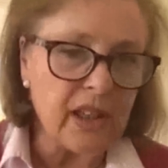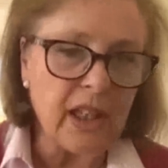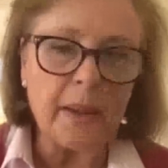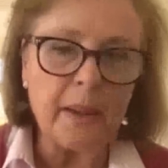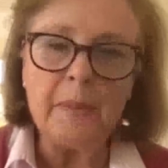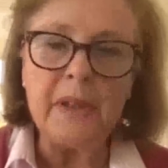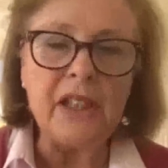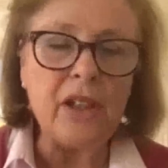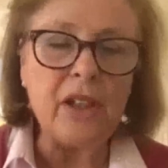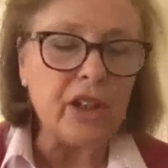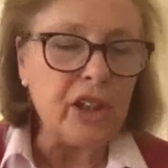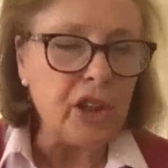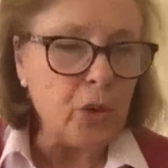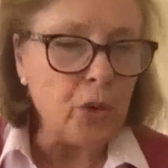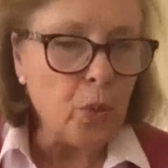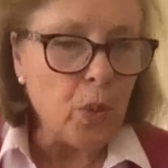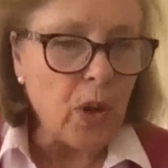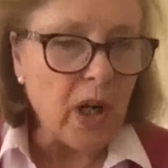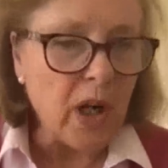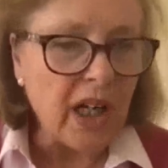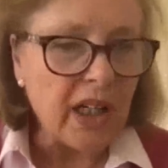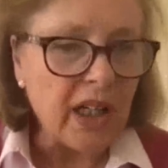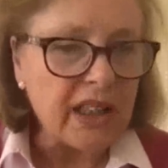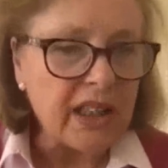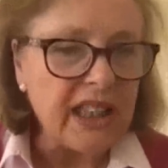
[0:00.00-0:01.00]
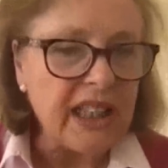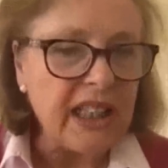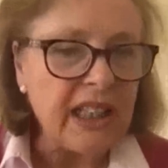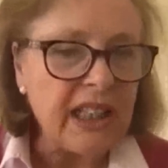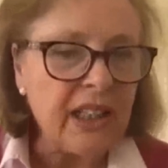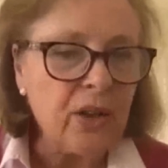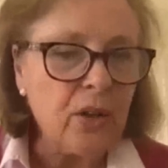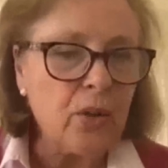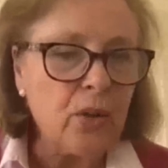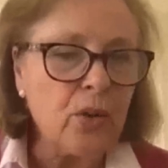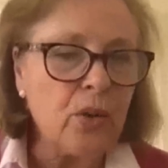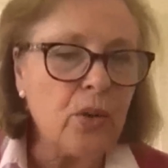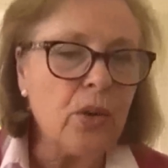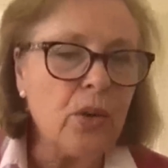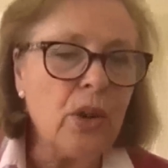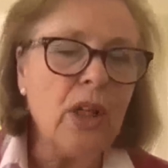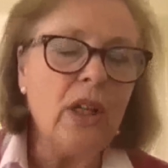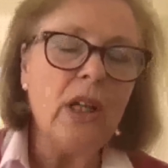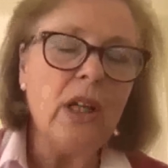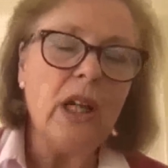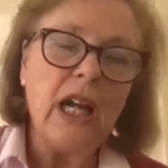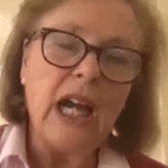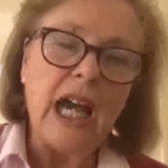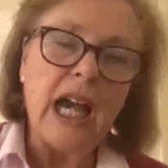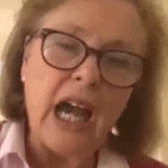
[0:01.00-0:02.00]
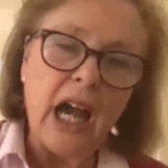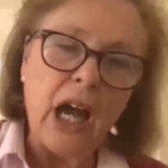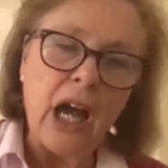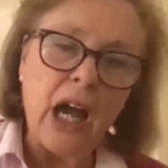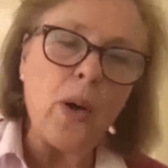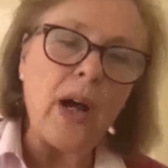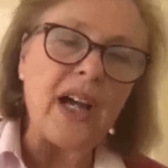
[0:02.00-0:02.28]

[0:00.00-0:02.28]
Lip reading: I mean, are you working, or how